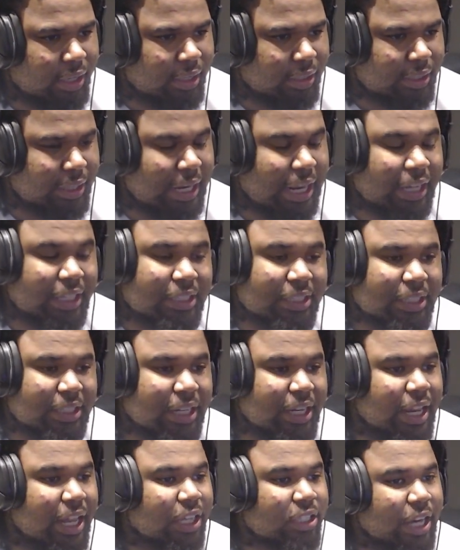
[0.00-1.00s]
See, that's the
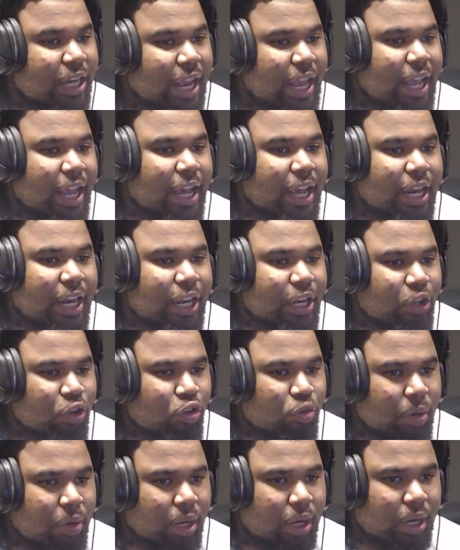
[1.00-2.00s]
shit DeAndre ain't couldn't do, bro.